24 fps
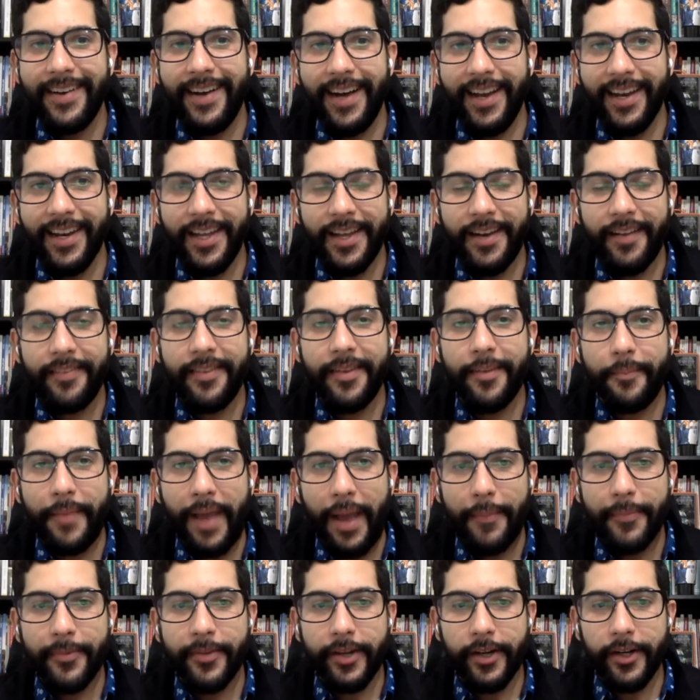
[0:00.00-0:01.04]
A lot of the
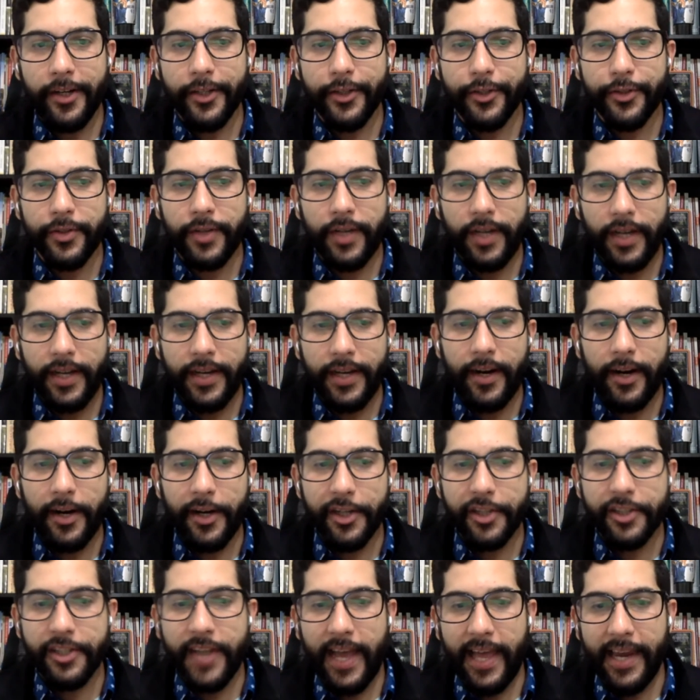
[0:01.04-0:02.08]
maps that are drawn
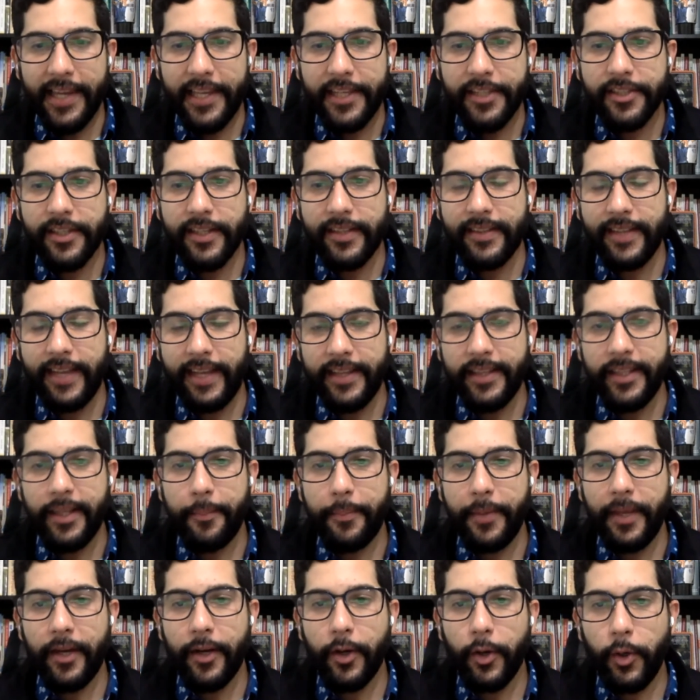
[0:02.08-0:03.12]
are challenged and end
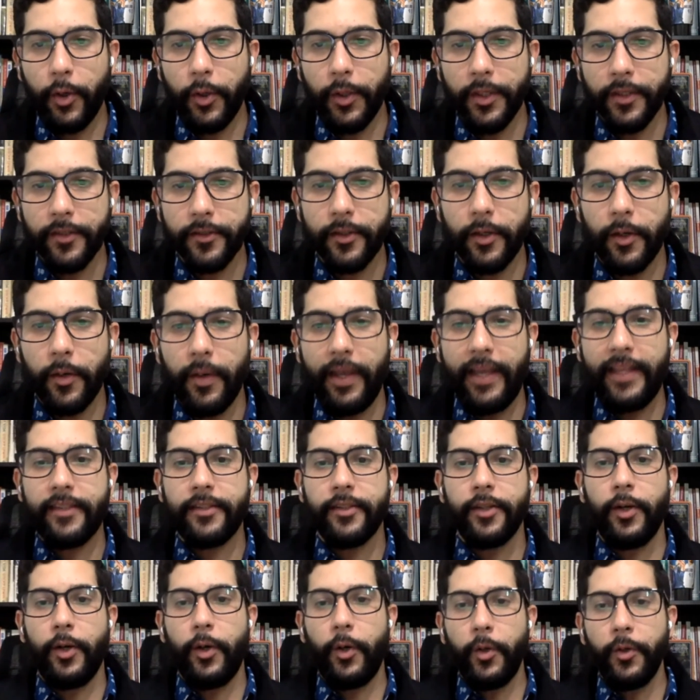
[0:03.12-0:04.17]
up in court. So
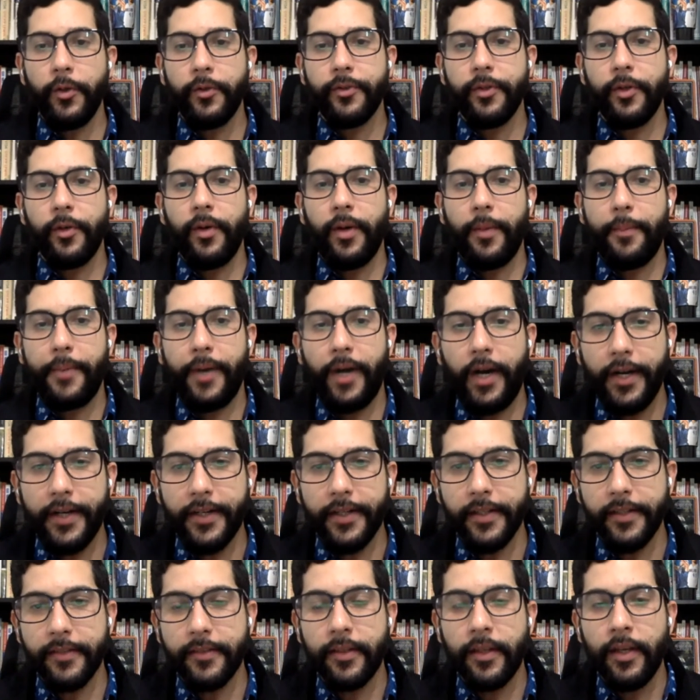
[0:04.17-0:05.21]
it's also
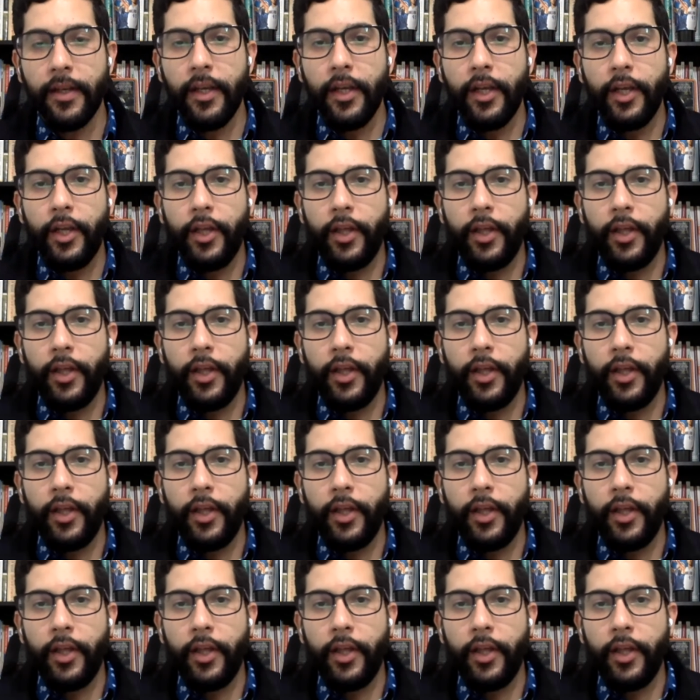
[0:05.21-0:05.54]
upon us.